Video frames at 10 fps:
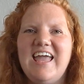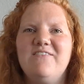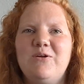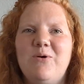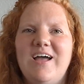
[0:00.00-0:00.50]

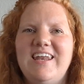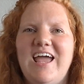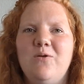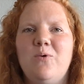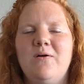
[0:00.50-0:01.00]
everyone,
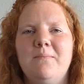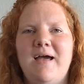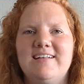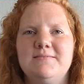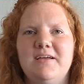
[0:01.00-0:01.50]
and welcome
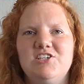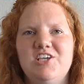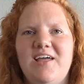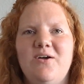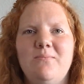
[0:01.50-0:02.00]
back to my
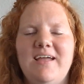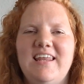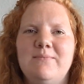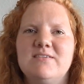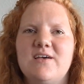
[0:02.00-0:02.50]
channel. My
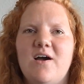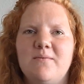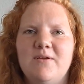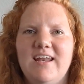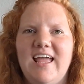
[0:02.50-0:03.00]
name is
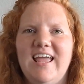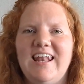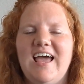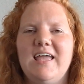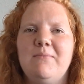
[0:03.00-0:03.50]
Rene,
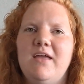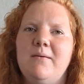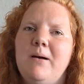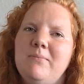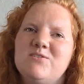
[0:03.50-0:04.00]
and I am a
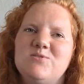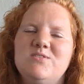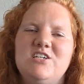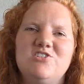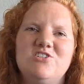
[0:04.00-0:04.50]
public school
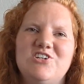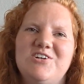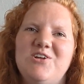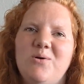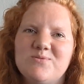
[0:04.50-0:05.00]
teacher
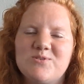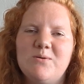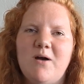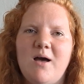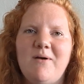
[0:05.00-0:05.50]
turned
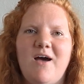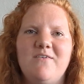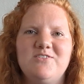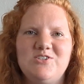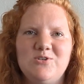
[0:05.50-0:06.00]
homeschool mom
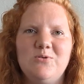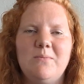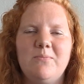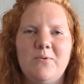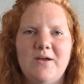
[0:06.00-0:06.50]
of
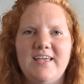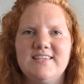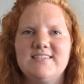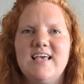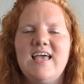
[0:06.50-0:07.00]
2
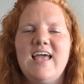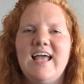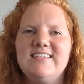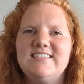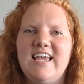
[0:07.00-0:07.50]
boys.
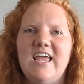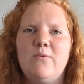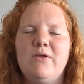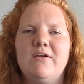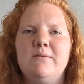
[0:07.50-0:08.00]
And today
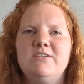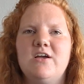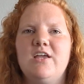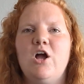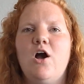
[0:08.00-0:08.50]
we are going to be
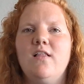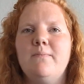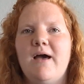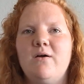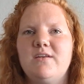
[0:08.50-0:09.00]
talking all
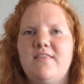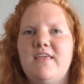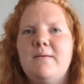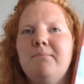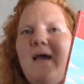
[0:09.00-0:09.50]
about
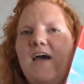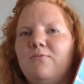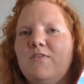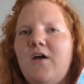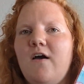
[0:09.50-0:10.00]
the Math
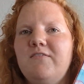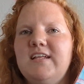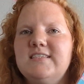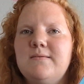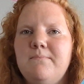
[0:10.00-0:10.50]
with
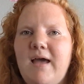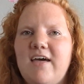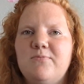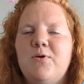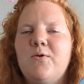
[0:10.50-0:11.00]
Confidence
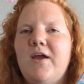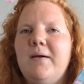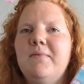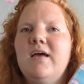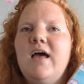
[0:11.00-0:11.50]
math
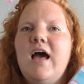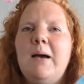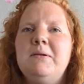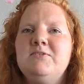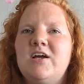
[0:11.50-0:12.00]
program.
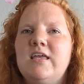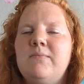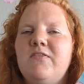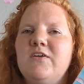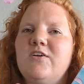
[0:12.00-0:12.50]
I'm going to be talking
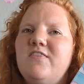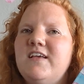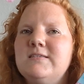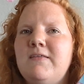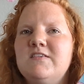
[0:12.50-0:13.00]
about the good
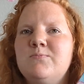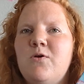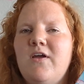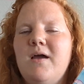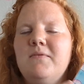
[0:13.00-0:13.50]
things about this
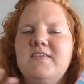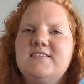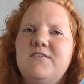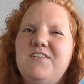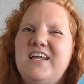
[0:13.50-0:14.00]
program, the
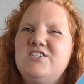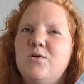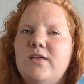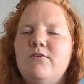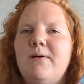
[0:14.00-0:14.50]
stuff that I
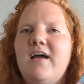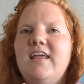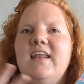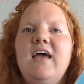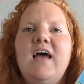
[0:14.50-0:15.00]
don't love about
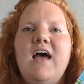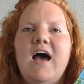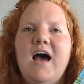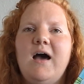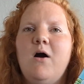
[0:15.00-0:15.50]
it,
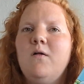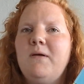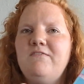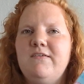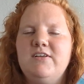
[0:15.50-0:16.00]
all
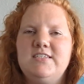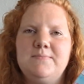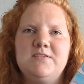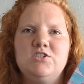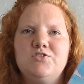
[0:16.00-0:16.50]
my favorite
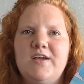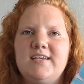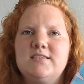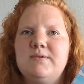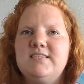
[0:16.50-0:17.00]
tips and
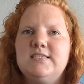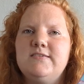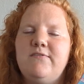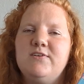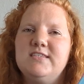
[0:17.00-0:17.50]
tricks, my
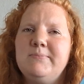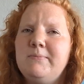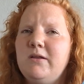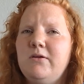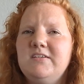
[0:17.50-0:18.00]
favorite
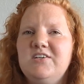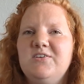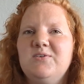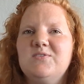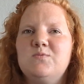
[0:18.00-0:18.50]
supplementary
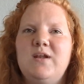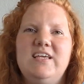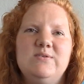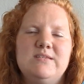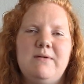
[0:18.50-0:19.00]
materials, what I
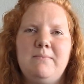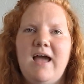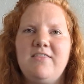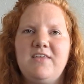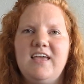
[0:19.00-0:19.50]
use in my
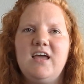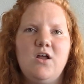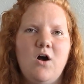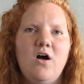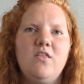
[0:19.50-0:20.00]
math kit, and
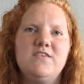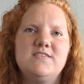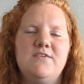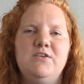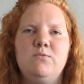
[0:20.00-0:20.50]
all the
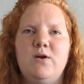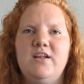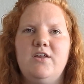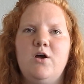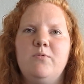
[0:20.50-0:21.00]
stuff you'd want
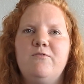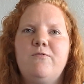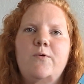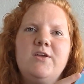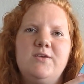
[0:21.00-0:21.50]
to know
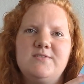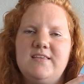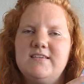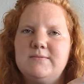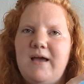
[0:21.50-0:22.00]
before using
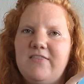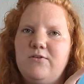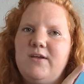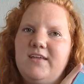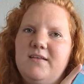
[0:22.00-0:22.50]
this math
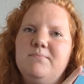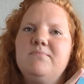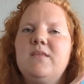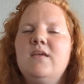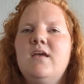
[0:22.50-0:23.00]
curriculum.
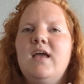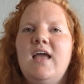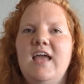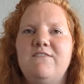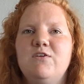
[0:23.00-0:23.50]

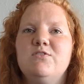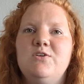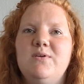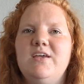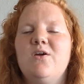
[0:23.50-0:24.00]
If you're
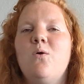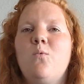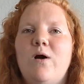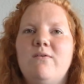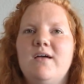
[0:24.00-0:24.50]
new here,
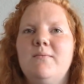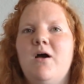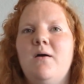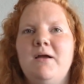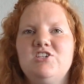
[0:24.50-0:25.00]
welcome.
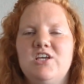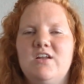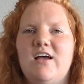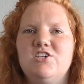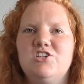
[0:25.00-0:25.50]
On my channel,
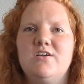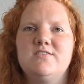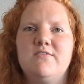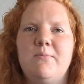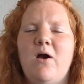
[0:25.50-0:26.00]
I share
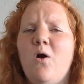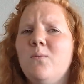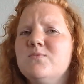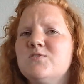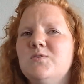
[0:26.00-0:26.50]
stuff about
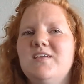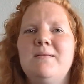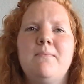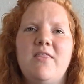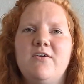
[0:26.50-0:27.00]

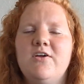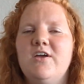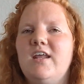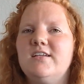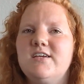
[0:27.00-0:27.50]
homeschooling,
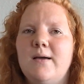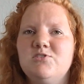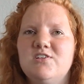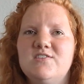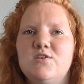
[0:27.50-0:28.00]
motherhood,
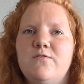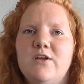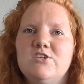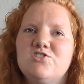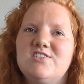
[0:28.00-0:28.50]
adoption, so if you're
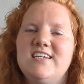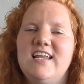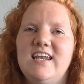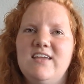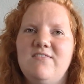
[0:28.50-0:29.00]
interested in
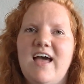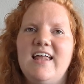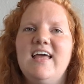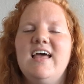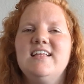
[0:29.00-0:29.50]
any of
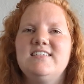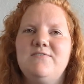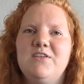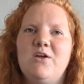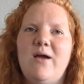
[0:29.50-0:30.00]
that,
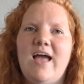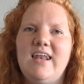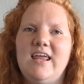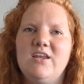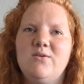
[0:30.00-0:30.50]
definitely go ahead
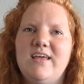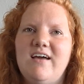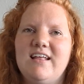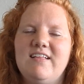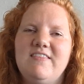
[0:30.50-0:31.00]
and go
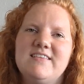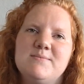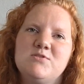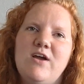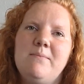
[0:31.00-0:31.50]
down and click that
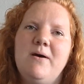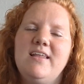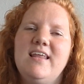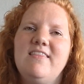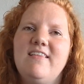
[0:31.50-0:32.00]
subscribe
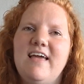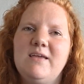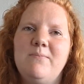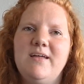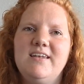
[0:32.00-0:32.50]
button, the
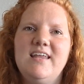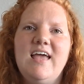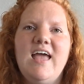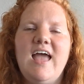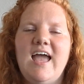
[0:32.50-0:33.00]
like button,
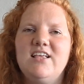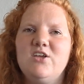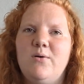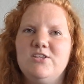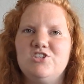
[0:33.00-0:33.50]
and
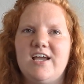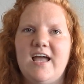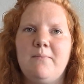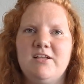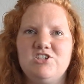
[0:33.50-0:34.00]
go and check
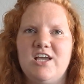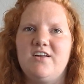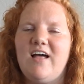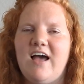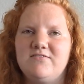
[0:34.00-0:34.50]
out my
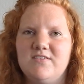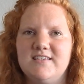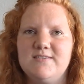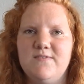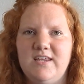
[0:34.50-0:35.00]
channel after
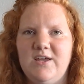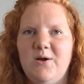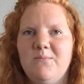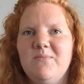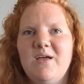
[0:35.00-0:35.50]
this
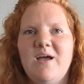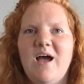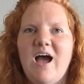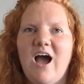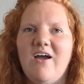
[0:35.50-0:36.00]
video.
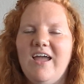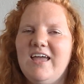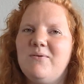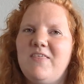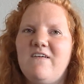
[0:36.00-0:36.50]
All right,
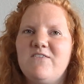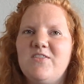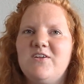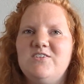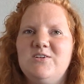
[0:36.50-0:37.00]
and without
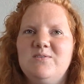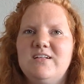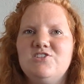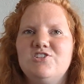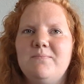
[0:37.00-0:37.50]
further ado,
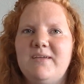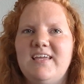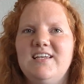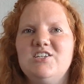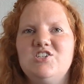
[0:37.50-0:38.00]
let's jump
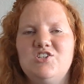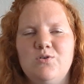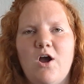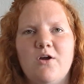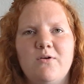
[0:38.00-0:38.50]

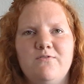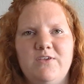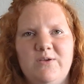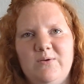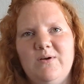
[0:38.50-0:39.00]
into our
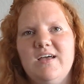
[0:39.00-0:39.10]
review.